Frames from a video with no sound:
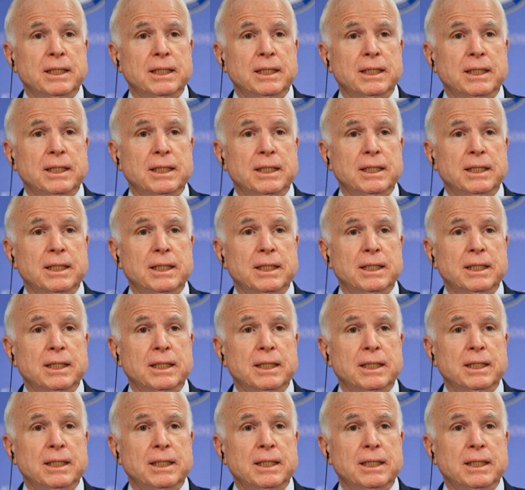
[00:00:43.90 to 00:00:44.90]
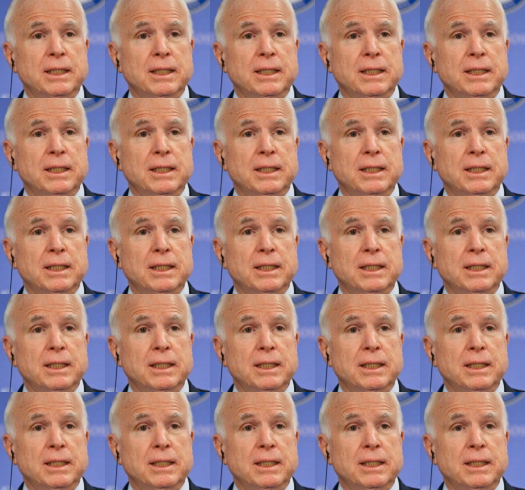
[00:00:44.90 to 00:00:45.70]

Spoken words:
(no one is talking)